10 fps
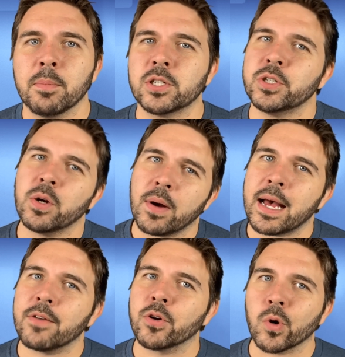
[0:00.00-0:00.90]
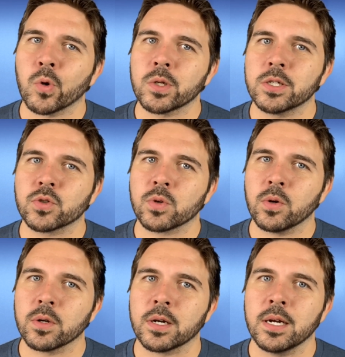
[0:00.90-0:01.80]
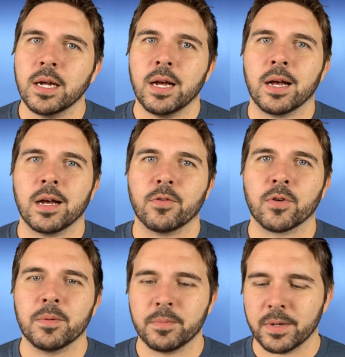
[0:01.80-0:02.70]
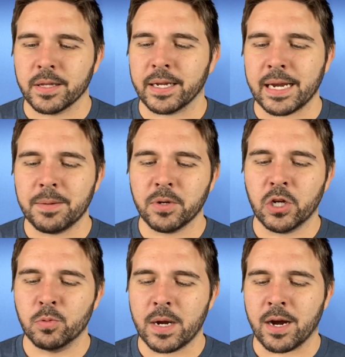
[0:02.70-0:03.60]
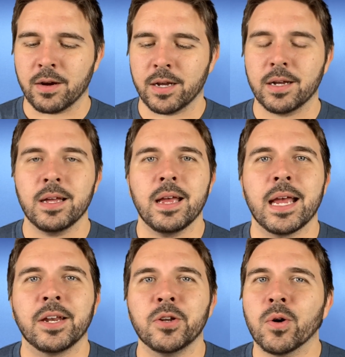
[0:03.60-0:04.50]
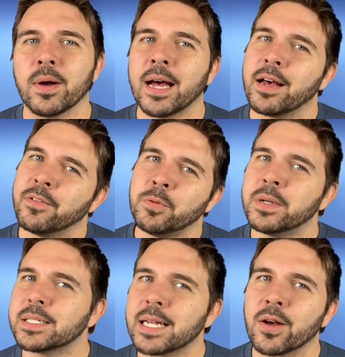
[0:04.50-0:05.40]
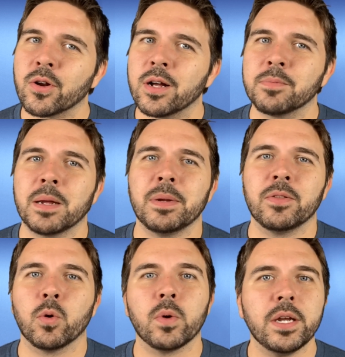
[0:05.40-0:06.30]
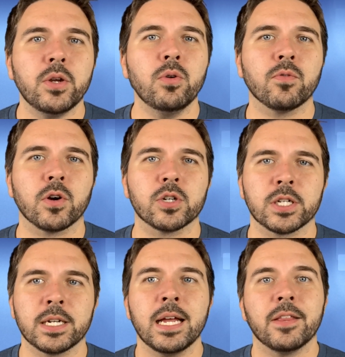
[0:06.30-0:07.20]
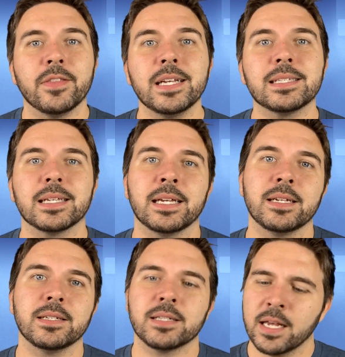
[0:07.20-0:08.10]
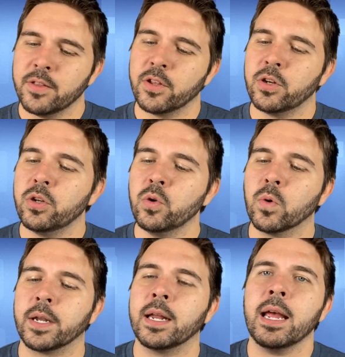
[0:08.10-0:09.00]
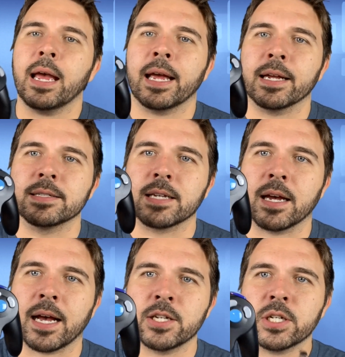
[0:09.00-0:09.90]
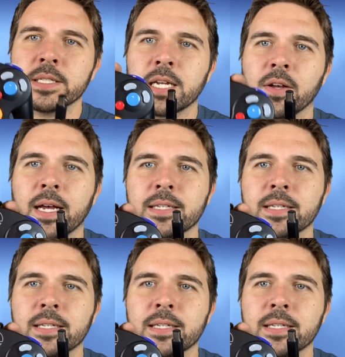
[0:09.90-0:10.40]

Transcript: but you don't have your old controller from the GameCube era, and you missed out on maybe the Wii U version, this is the new one. And as you can tell, it